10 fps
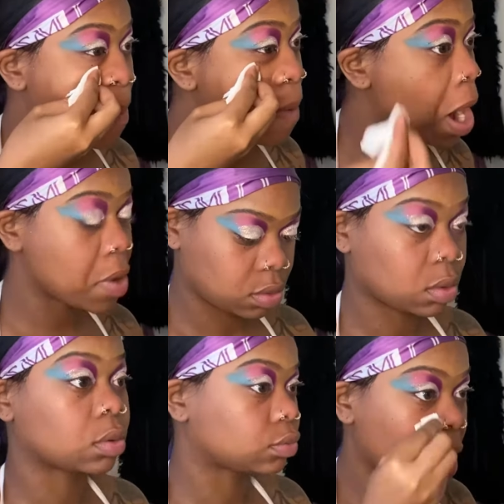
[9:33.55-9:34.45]
brushing
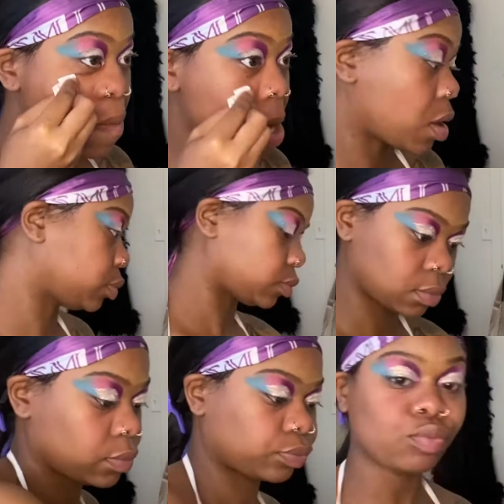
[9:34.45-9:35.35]
away any
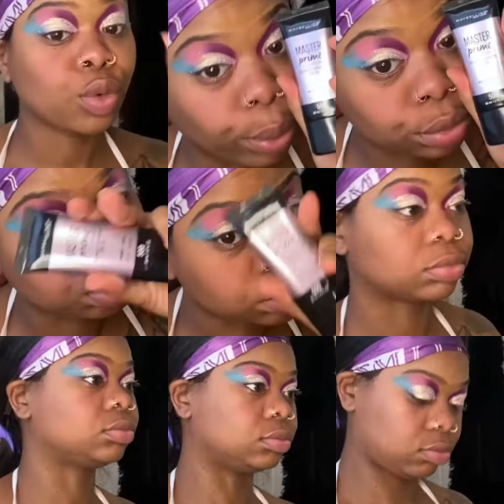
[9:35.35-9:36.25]
excess
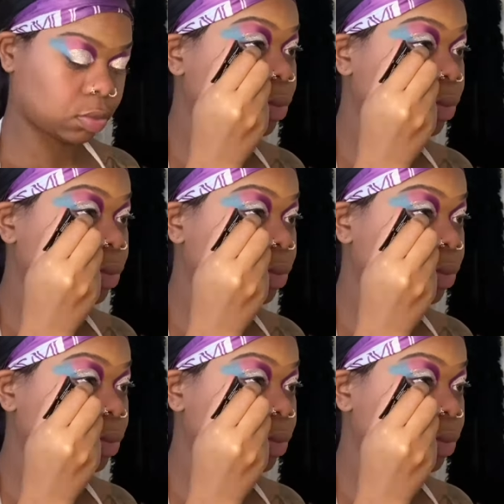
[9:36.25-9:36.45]
fallout,